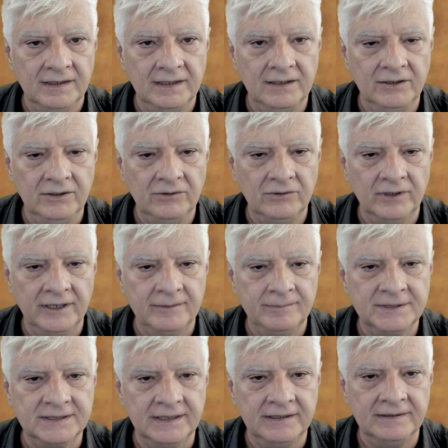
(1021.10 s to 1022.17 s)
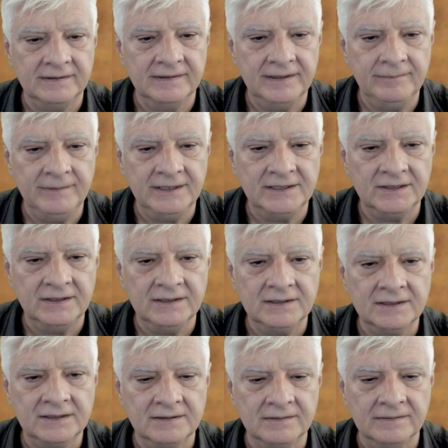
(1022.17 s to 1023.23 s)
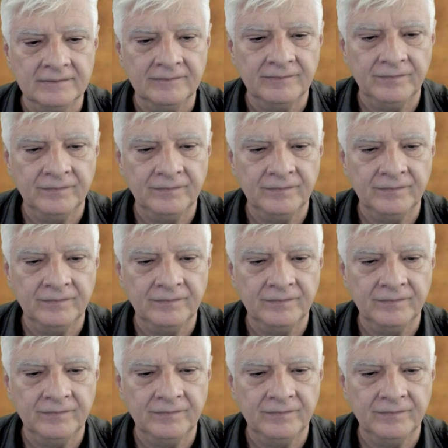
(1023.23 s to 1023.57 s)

the new upscaled images.